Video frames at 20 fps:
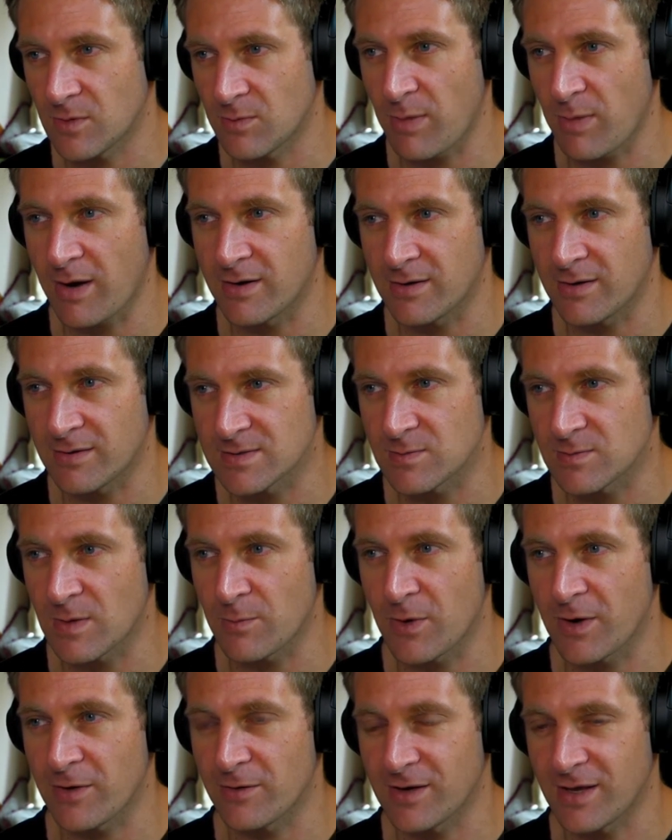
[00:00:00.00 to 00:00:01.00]
baryons one
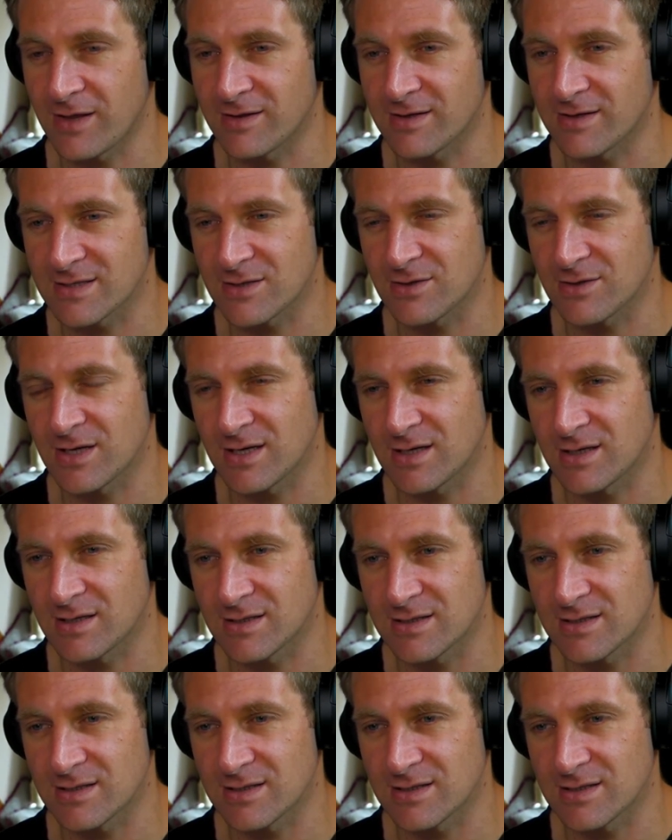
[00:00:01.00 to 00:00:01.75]
way or another. So yeah,